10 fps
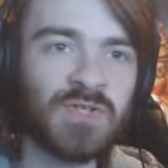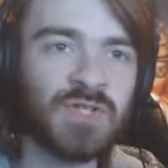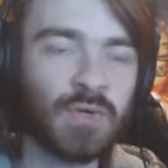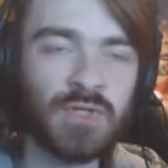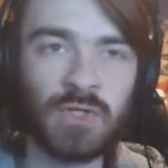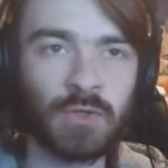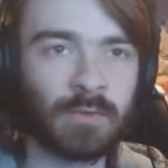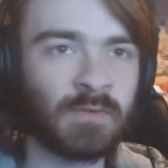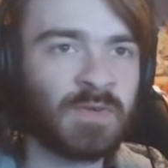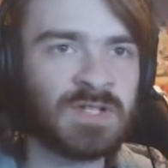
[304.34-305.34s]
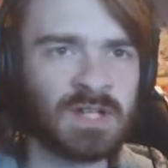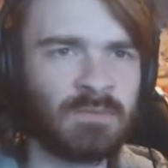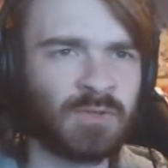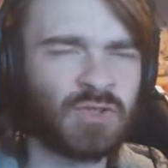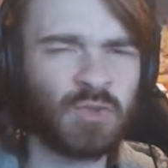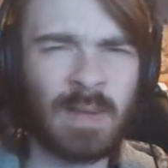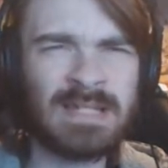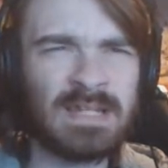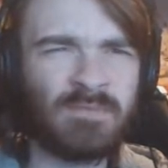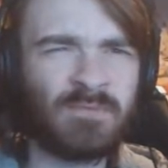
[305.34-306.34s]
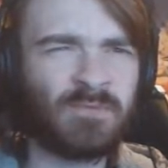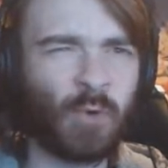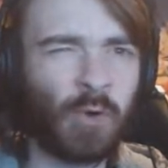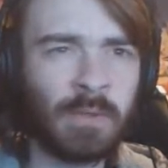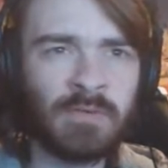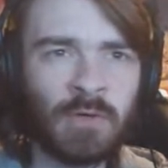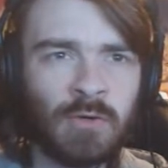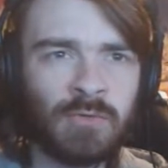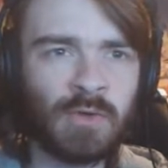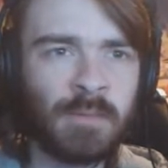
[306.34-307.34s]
so soon. I think it's like level 24 we evolve.